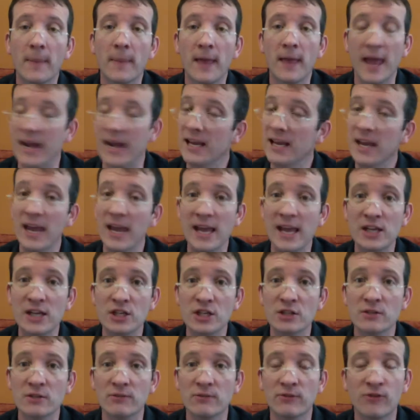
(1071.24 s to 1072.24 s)
any
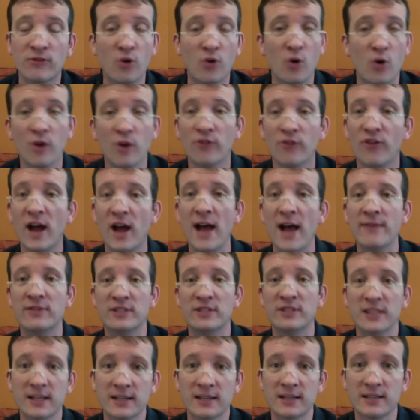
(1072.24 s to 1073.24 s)
ages 4, 5,
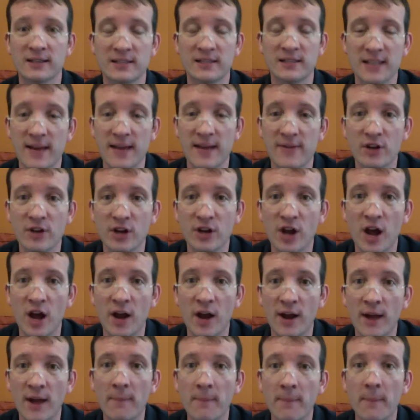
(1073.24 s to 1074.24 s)
6, 7 and
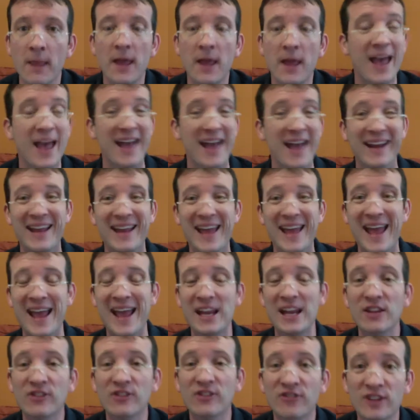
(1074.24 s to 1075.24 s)
on up, and
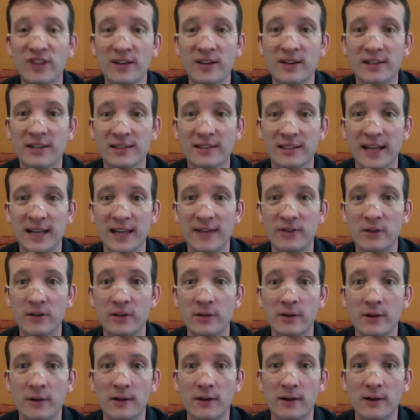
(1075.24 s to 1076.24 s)
any fitness
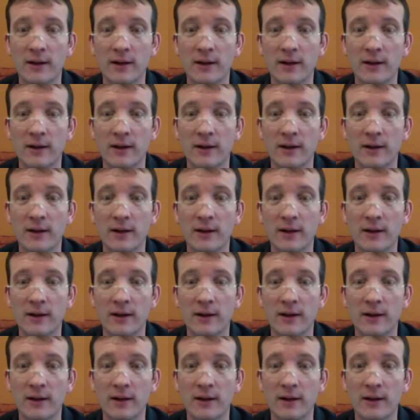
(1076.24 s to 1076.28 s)
level,